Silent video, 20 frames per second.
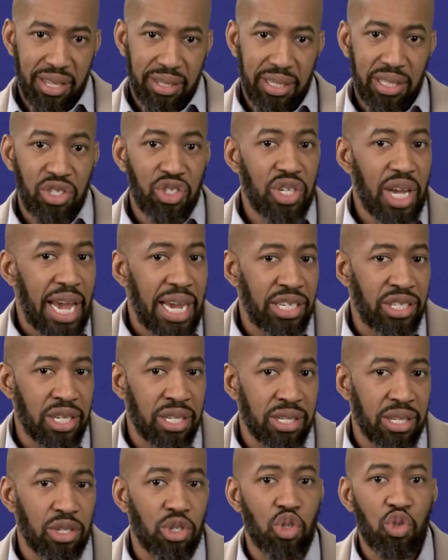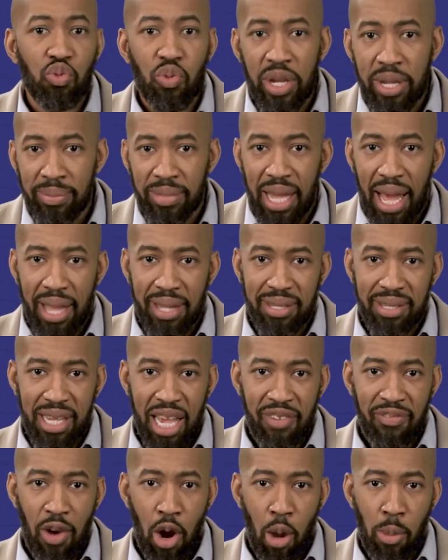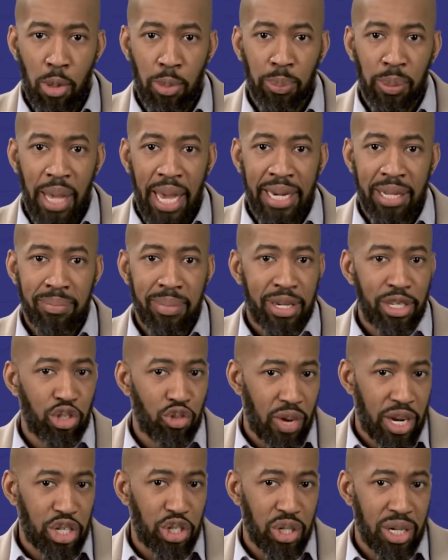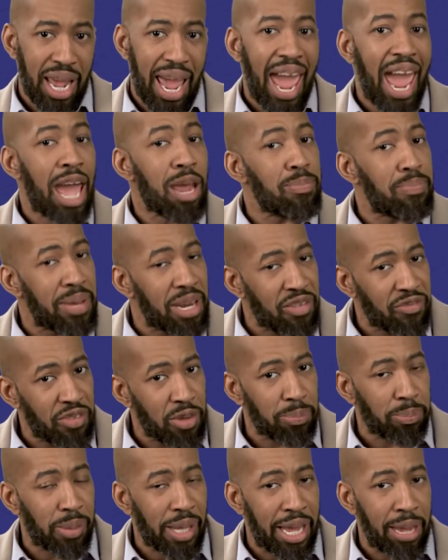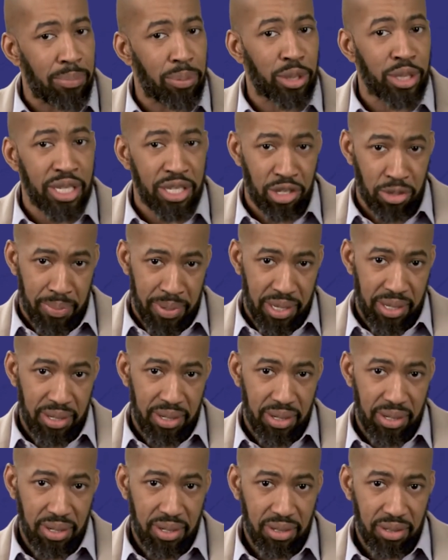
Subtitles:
These changes streamline Safe Harbor plan administration and benefit plan participants.